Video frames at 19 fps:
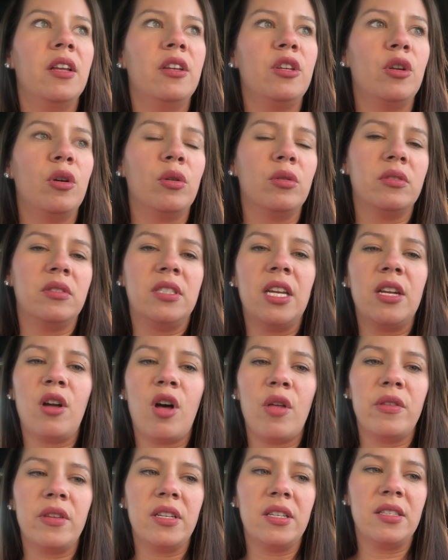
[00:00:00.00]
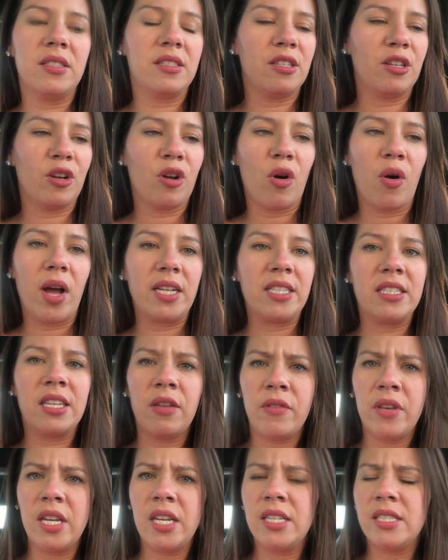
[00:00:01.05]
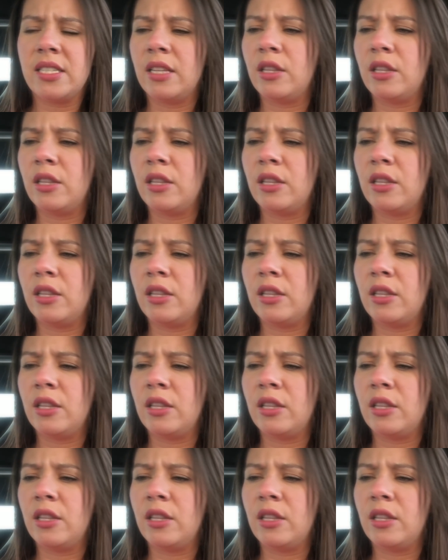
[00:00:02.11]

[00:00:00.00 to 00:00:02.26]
you know, did all these, you know, activities